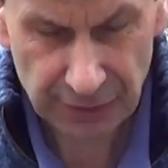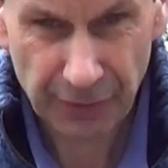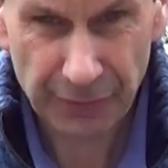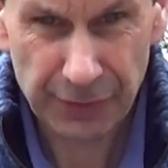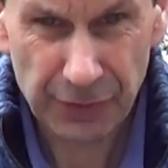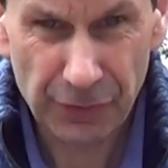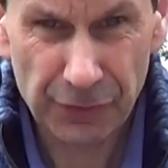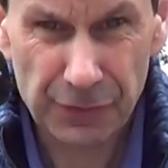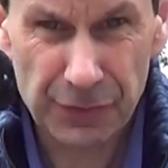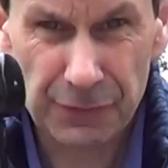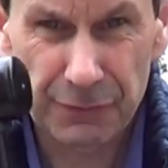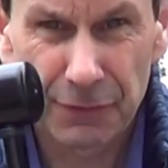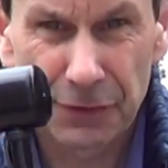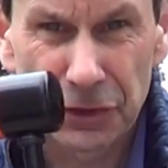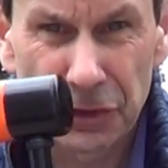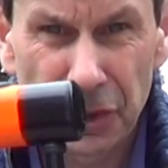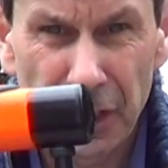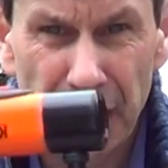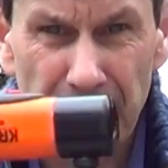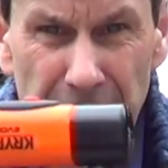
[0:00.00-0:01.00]
like the Oxford
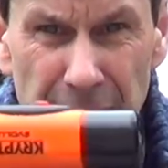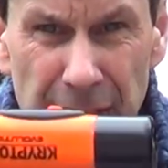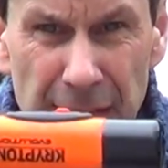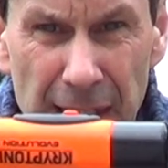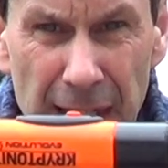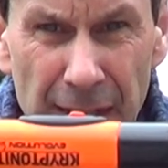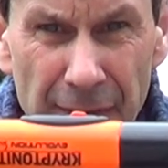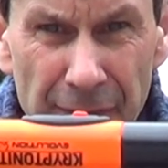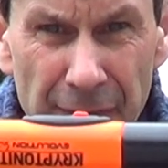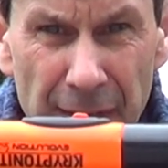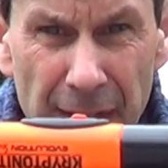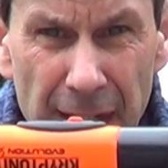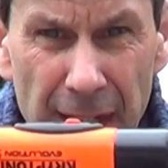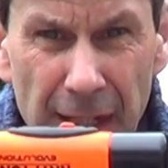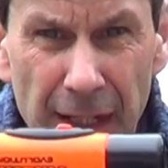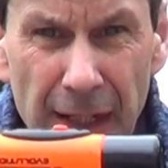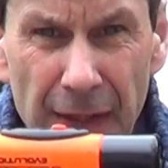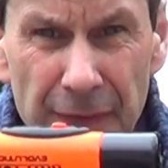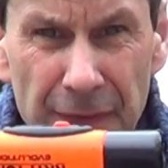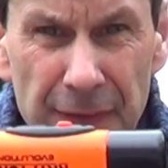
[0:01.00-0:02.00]
chain down
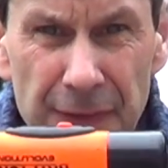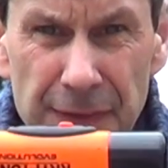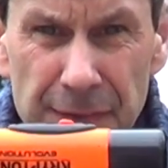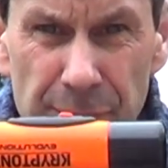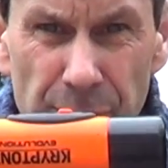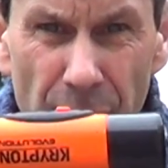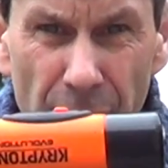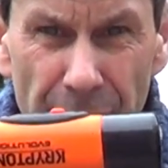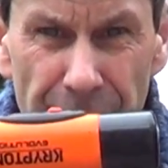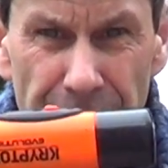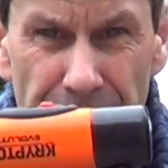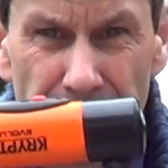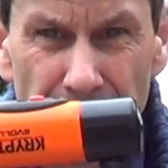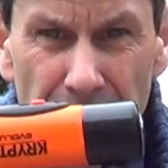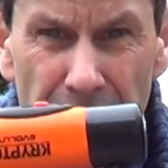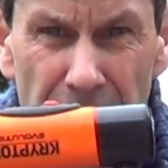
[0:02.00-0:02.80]
there, and this one,